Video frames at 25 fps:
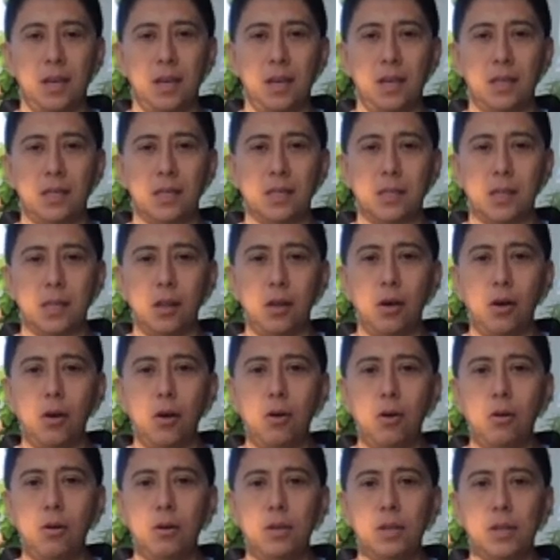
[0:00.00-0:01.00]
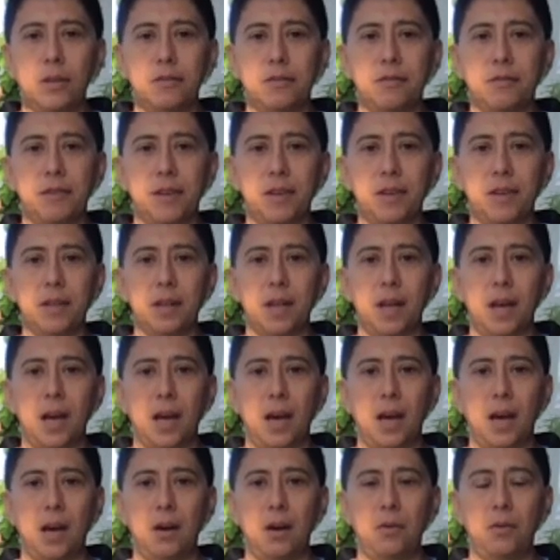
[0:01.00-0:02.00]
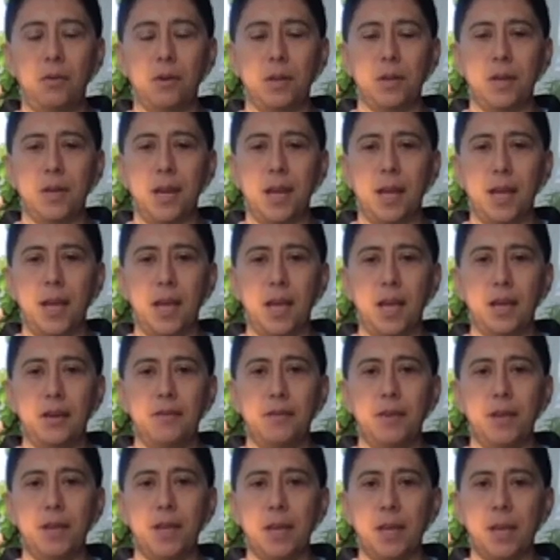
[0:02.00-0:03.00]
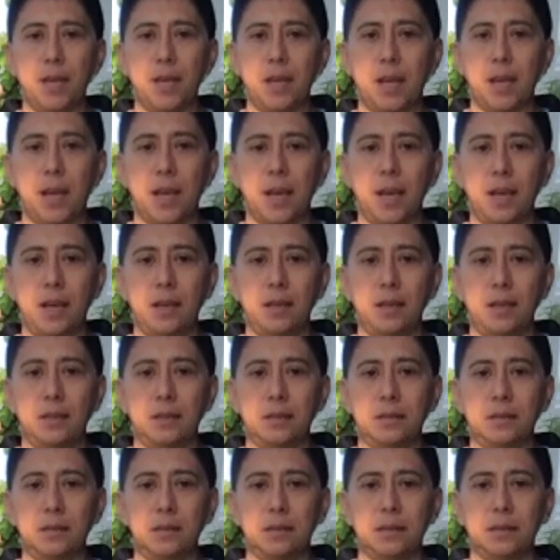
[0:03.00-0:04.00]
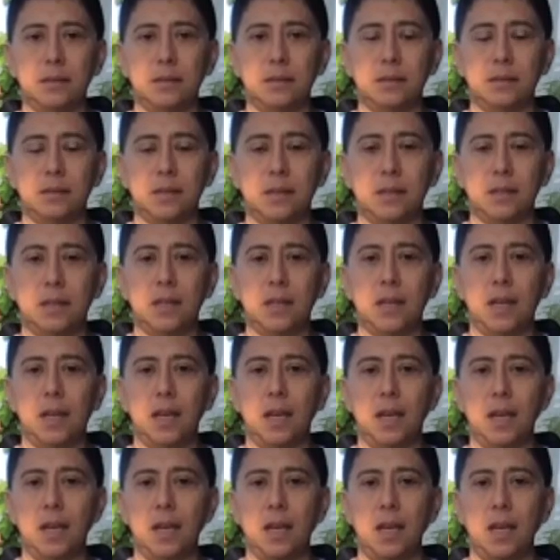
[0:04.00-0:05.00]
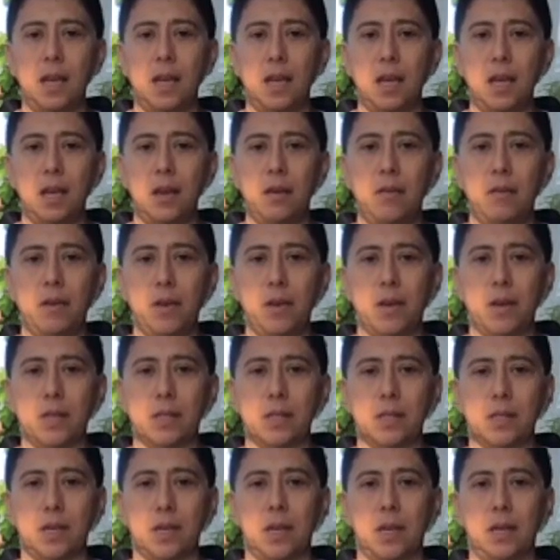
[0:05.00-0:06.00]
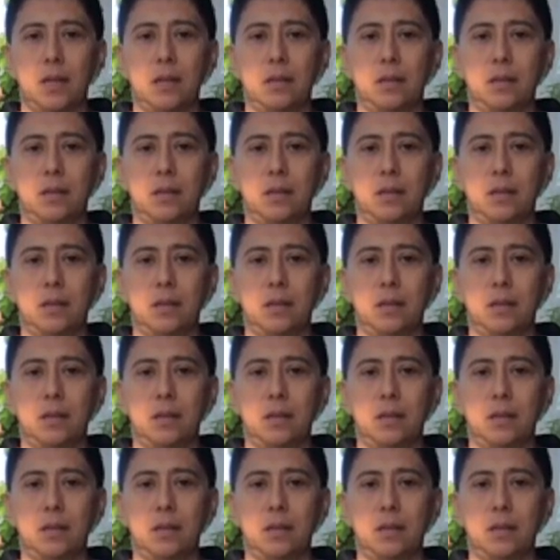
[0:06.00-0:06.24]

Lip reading: slowly feel how in every inhale and every exhale,